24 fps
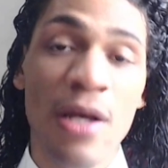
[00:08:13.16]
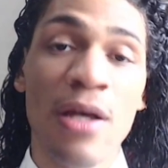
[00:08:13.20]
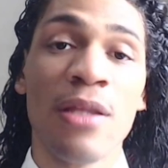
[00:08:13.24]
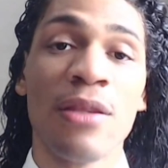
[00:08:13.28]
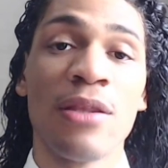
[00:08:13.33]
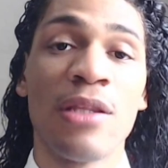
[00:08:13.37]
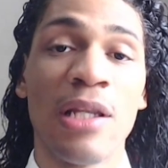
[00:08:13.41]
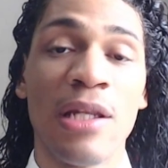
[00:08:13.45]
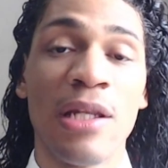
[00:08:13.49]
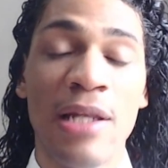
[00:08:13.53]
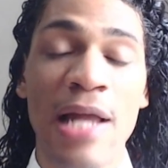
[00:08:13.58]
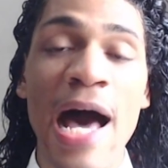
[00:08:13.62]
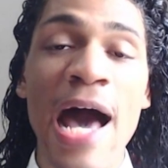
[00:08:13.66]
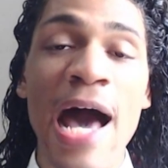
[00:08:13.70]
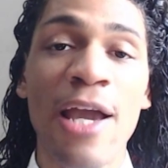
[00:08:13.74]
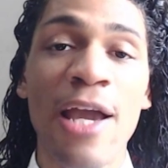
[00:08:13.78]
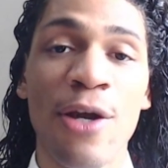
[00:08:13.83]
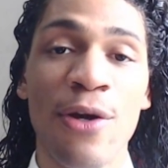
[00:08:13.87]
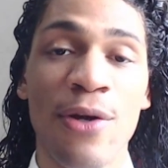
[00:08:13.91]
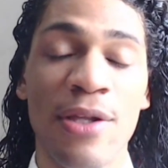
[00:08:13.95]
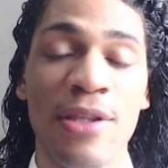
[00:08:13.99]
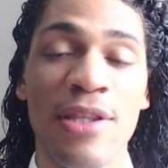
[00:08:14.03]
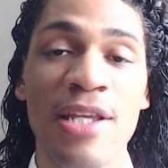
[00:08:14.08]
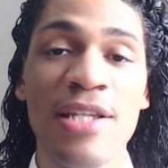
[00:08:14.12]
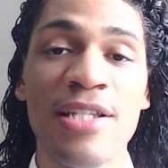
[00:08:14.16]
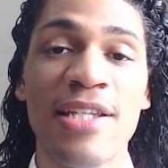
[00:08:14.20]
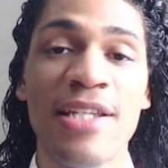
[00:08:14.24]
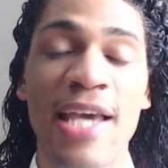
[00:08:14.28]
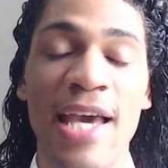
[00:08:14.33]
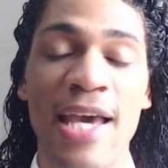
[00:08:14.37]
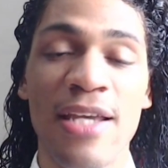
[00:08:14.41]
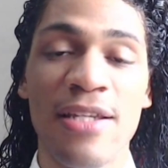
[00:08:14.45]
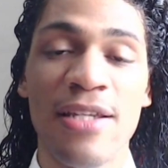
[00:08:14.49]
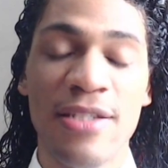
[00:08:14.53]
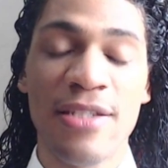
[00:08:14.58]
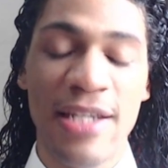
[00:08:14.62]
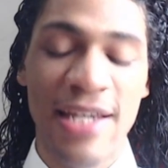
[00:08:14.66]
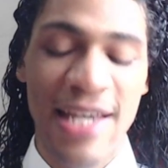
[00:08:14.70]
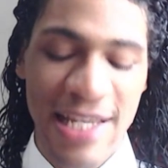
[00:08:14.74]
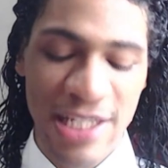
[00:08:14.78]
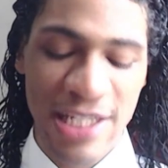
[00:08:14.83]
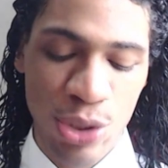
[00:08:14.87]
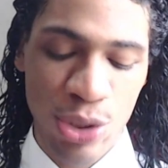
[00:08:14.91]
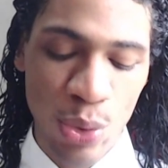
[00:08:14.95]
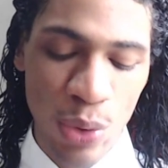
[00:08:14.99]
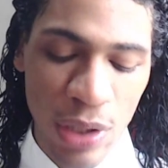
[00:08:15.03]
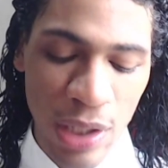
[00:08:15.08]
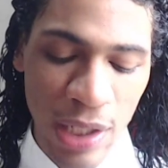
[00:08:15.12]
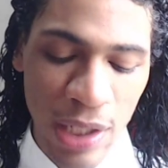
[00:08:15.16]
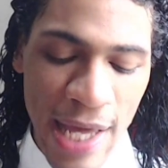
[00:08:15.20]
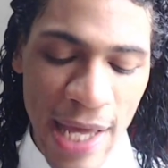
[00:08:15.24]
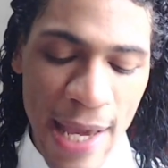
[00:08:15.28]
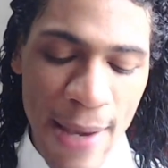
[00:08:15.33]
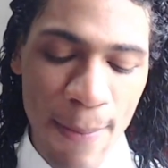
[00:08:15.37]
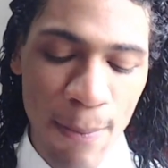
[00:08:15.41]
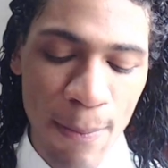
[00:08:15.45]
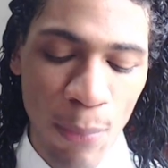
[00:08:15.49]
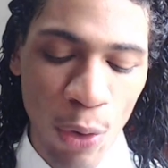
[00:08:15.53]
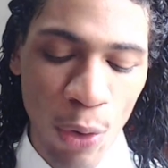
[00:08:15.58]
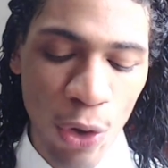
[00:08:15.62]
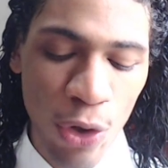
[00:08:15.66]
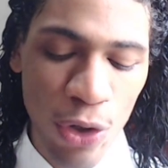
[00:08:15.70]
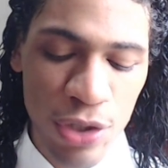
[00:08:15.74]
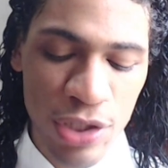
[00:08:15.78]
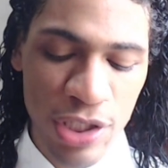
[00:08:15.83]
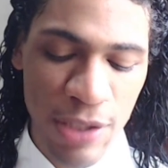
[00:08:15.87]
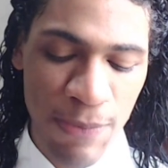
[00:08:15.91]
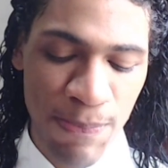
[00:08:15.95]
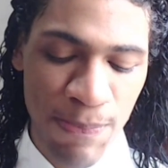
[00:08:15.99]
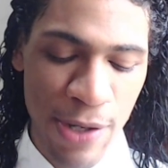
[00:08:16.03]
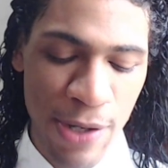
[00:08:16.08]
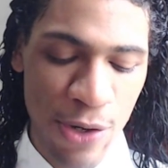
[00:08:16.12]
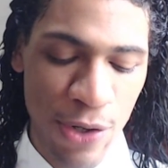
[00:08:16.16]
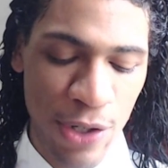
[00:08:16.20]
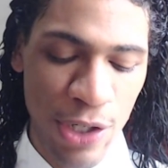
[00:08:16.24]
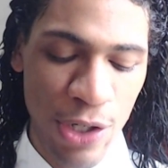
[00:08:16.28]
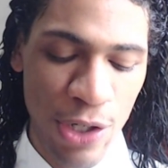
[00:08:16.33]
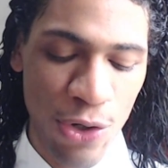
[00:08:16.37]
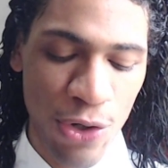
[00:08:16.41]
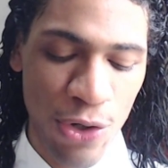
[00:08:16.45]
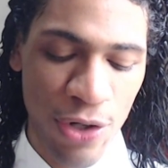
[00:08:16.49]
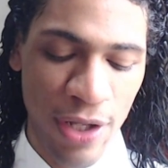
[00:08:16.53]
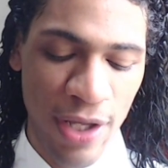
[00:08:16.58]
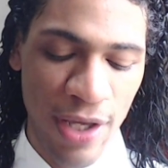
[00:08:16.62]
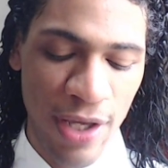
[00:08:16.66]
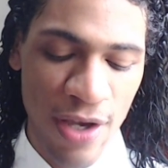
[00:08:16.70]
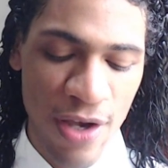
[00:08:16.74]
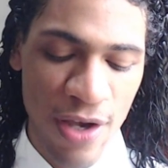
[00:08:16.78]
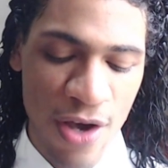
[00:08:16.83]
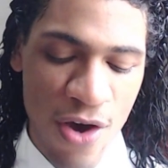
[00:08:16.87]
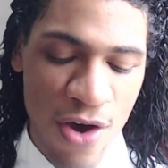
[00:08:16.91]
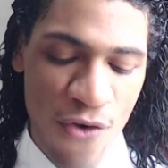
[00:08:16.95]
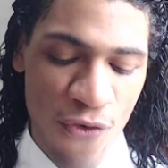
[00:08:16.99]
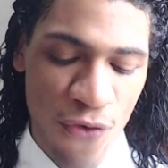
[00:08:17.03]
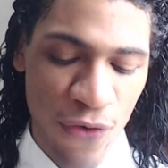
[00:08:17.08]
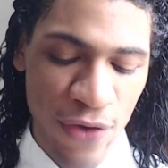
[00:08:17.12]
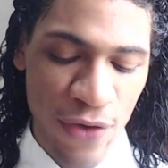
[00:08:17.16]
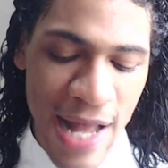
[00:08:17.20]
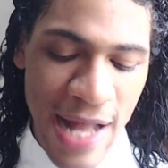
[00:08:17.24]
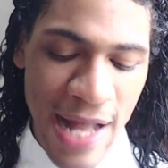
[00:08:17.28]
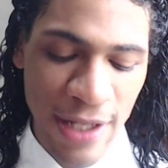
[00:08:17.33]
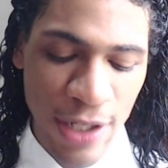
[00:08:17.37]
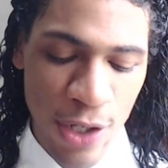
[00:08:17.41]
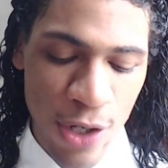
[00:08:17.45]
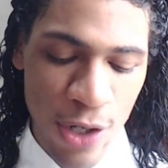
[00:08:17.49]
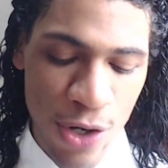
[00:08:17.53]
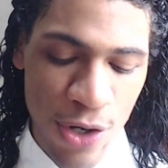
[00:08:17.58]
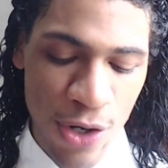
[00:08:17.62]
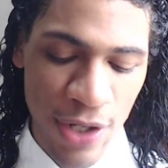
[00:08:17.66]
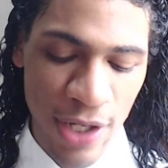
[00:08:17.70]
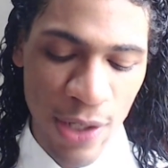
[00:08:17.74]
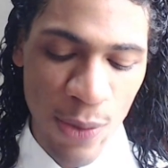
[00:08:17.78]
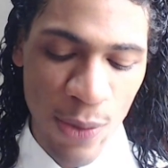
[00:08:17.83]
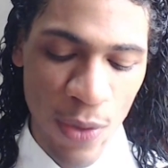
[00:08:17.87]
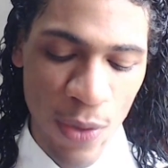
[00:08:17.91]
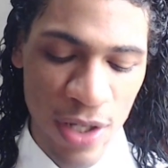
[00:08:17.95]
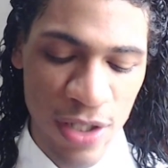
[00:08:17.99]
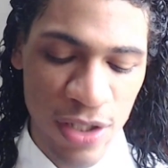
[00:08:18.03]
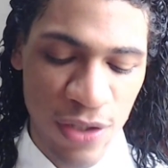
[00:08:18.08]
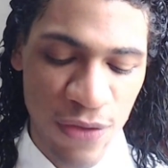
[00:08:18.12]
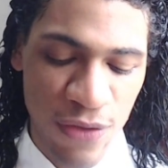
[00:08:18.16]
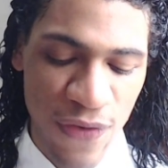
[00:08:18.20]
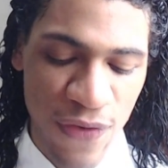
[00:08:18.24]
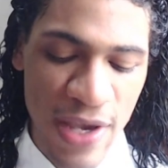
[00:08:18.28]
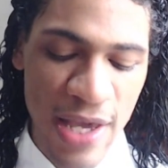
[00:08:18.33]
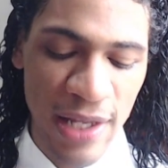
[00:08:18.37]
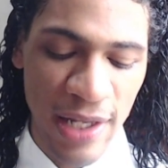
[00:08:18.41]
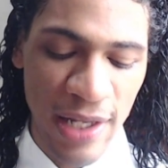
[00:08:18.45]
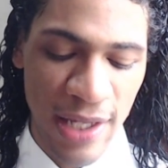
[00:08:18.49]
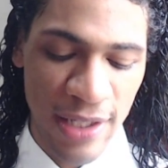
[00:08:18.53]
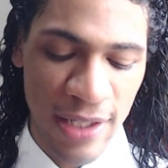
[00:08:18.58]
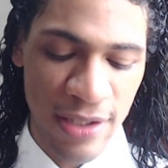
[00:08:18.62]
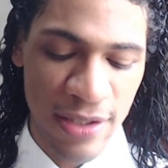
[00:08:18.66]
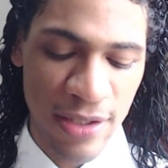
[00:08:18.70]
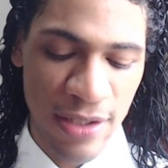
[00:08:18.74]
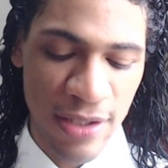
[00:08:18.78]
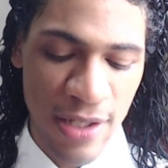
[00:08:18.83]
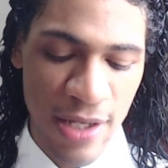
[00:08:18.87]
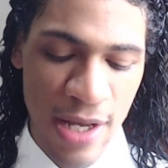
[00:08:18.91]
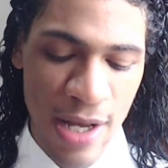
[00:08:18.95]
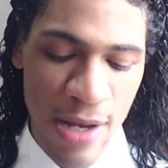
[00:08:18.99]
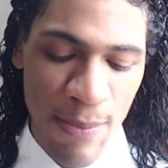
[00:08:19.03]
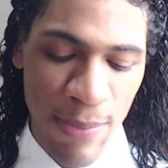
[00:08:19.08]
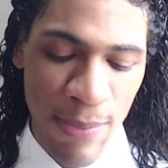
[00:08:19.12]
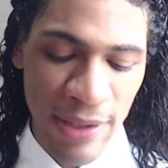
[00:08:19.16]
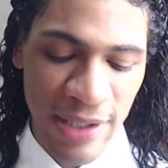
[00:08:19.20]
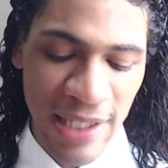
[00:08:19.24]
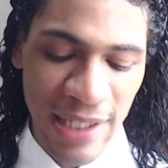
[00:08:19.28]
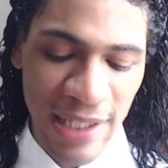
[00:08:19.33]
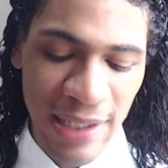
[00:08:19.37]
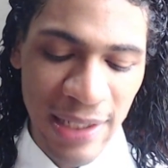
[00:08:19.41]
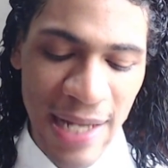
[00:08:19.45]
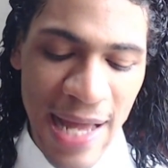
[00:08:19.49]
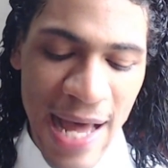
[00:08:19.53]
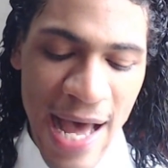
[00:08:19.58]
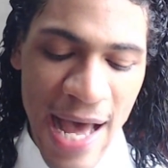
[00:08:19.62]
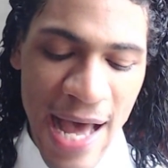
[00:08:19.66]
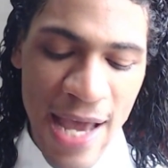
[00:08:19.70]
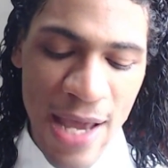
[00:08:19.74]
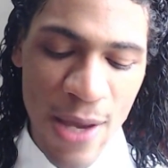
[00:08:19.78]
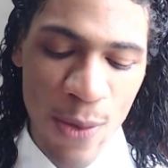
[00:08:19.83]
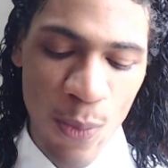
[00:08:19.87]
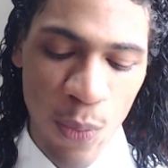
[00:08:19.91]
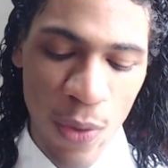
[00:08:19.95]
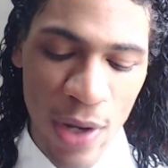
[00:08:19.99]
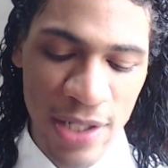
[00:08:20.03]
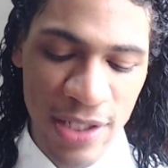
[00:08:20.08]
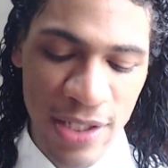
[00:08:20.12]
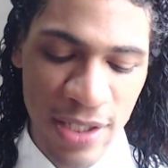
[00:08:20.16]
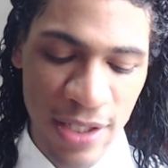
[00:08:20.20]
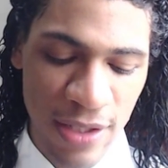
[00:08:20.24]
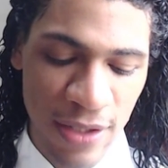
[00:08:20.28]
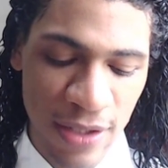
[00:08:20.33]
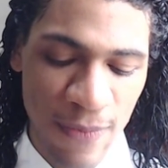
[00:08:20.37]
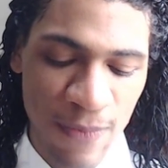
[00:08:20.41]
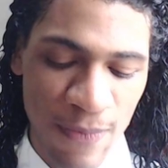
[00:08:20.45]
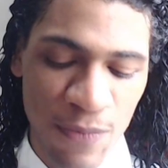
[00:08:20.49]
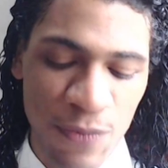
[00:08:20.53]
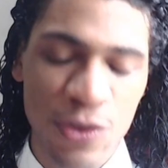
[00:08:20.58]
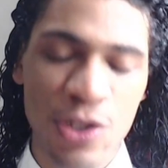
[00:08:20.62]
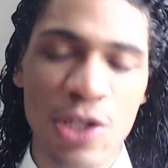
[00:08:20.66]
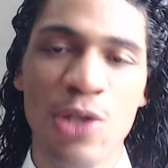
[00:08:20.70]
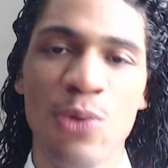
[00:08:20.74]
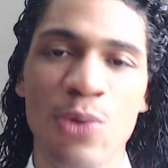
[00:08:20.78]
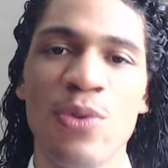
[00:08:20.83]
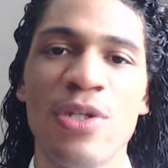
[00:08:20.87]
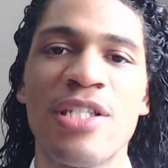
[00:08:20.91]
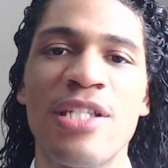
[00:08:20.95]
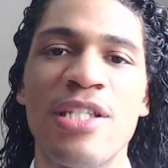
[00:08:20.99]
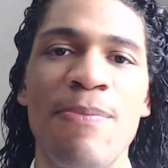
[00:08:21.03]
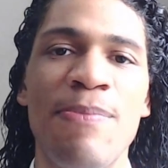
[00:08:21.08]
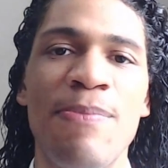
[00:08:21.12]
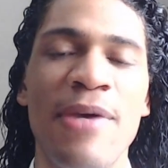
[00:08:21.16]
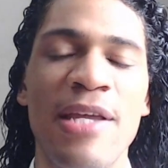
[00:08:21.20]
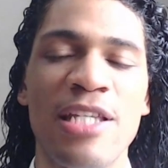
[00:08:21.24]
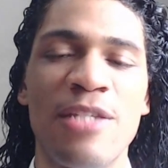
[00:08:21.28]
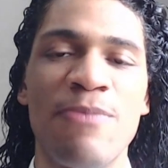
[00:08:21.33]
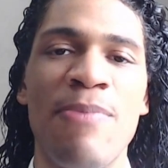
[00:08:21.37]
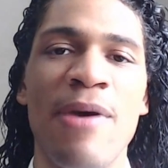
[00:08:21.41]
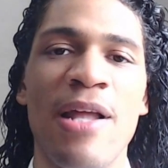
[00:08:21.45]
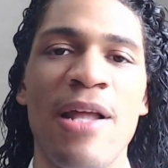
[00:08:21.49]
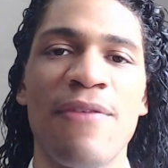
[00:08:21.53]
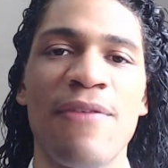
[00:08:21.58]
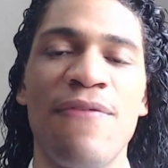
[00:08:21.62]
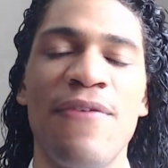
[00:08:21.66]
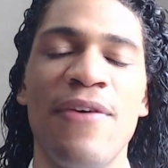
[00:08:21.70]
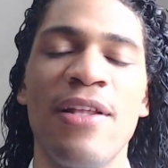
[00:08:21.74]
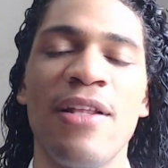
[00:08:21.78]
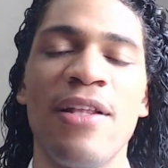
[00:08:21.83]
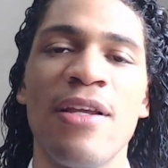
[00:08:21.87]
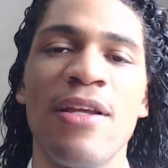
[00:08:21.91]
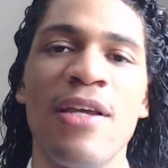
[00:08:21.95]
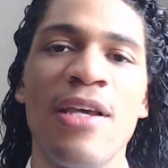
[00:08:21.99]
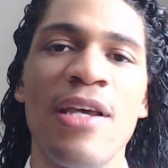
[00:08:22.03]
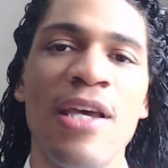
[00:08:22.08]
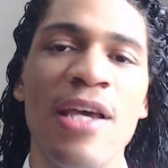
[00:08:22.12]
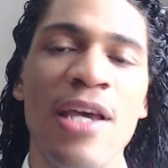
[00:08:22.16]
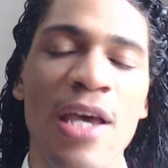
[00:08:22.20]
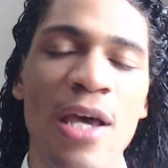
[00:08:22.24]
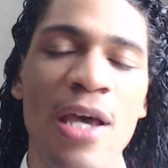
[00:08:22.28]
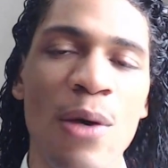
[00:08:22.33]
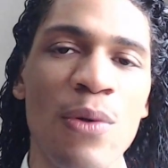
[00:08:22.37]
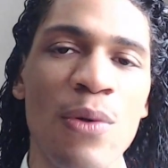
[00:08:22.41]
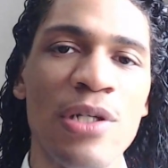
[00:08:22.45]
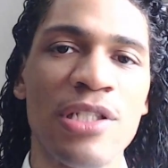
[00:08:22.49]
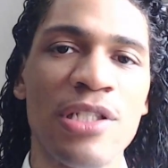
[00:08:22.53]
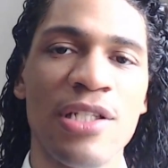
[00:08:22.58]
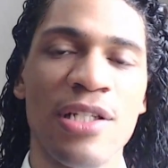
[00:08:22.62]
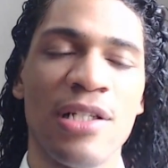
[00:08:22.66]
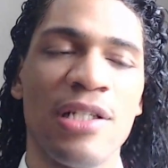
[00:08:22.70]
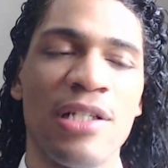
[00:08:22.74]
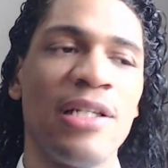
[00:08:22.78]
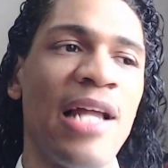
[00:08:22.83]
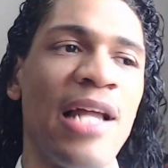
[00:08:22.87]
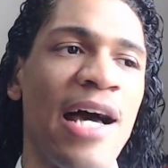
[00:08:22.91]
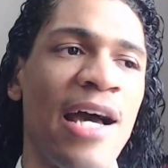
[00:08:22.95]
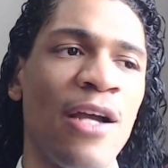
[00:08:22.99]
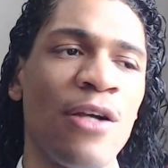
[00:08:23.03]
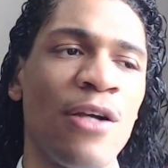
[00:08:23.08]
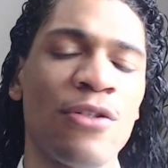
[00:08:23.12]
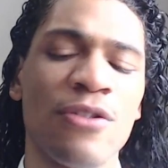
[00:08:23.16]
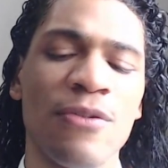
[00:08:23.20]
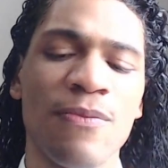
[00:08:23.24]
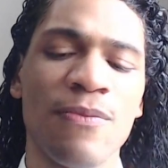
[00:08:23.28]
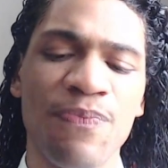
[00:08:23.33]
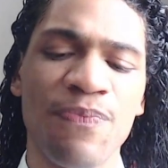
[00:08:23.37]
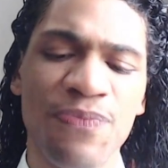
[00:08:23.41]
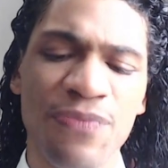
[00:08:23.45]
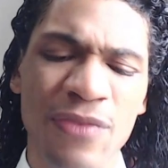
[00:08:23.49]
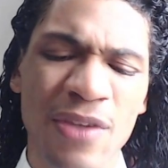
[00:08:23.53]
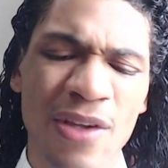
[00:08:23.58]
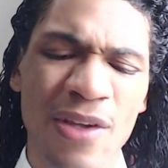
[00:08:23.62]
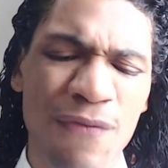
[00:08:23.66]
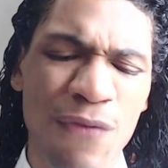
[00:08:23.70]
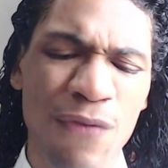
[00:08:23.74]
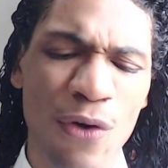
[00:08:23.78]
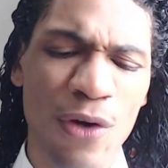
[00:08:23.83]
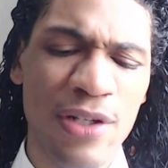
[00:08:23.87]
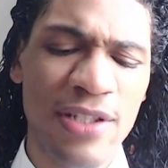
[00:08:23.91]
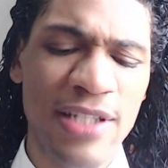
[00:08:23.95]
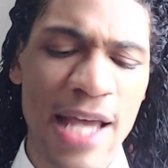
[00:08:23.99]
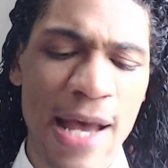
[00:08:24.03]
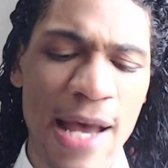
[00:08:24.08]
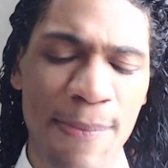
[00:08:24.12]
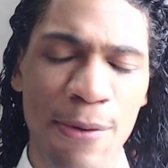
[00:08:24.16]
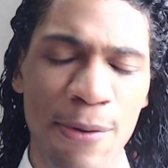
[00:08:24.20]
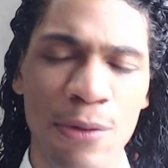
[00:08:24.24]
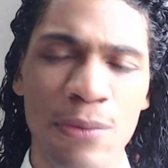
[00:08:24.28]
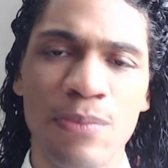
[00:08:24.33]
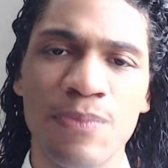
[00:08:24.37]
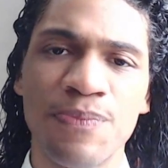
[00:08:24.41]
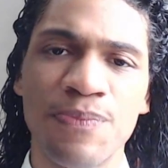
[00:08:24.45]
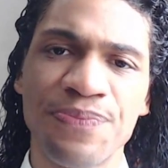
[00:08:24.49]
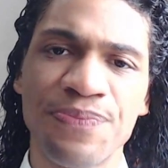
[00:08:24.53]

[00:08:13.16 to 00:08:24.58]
The liar, in this case, gets to claim moral superiority for not hurting one's feelings, but the lie wasn't to the recipient's benefit, it was to the liar's. For example,